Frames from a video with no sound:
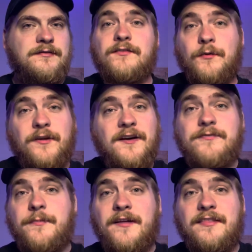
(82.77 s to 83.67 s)
So
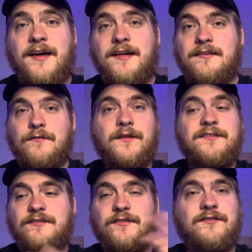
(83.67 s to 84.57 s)
enough about that,
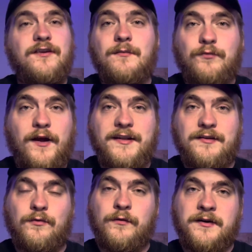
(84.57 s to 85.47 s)
let's just jump right
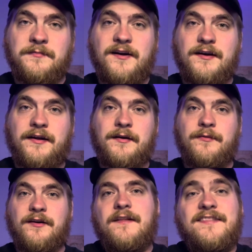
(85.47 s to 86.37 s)
into what I'm talking
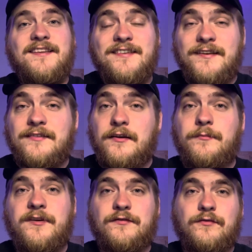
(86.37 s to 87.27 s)
about. This is going to
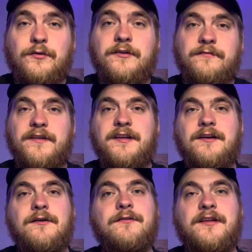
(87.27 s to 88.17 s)
be a shorter
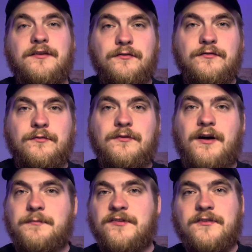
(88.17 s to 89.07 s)
video than usual,
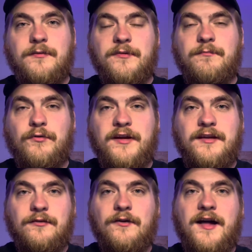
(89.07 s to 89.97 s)
I'm just going to be
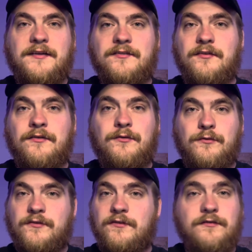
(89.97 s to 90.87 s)
bringing you guys
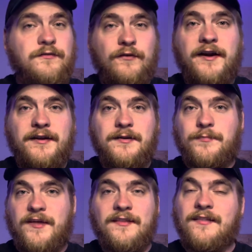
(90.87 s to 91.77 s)
news straight
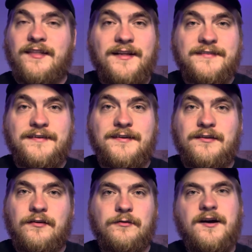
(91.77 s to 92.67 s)
up and then that's
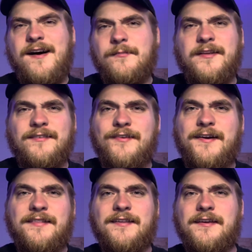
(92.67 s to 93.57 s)
it, no comments or
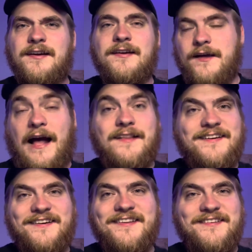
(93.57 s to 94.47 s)
anything. I
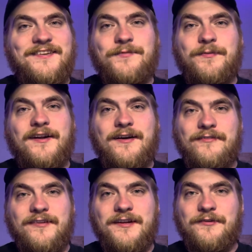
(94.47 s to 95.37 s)
literally just put out a
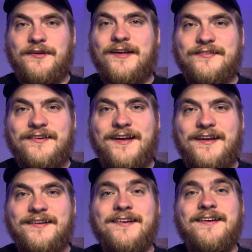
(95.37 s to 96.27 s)
video
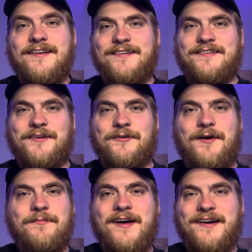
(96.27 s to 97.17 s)
yesterday, so
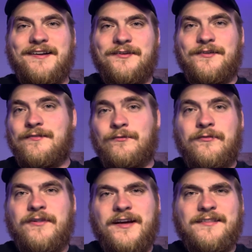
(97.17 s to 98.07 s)
I'm not going to
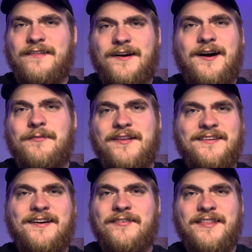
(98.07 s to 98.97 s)
reflect on the comments
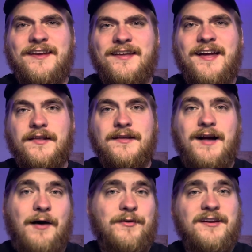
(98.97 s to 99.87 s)
and everything yet.
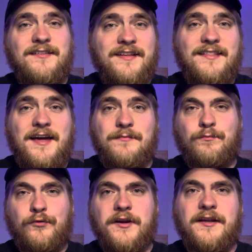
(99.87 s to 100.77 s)
I'm gonna let that
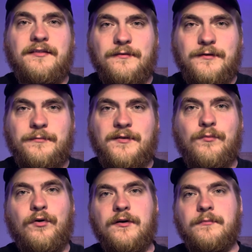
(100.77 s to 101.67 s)
breathe a little bit
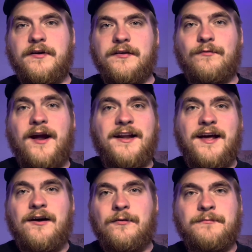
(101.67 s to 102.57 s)
more, but right
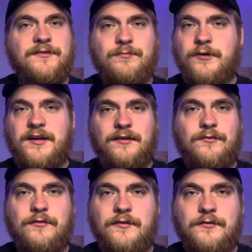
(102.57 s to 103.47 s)
now I'm just bringing
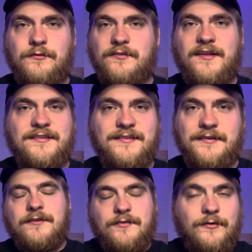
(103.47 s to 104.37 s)
you the news, that's
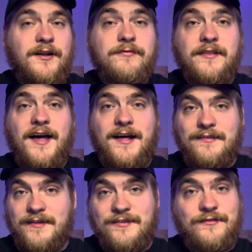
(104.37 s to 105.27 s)
it. So enough of
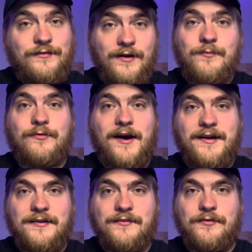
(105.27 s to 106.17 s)
that, let's jump
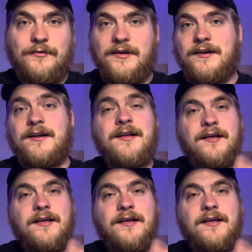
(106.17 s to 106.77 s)
right into it.